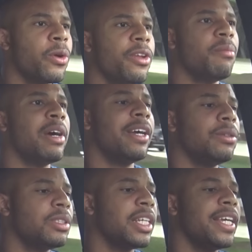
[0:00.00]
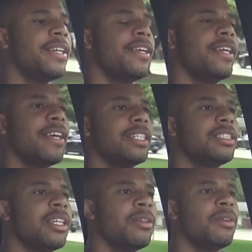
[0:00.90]
30 miles in and
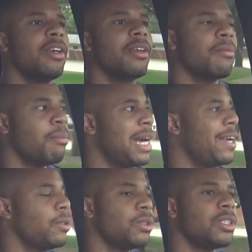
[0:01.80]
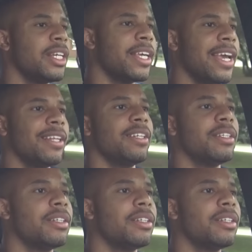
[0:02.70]
at 10 miles to the gallon.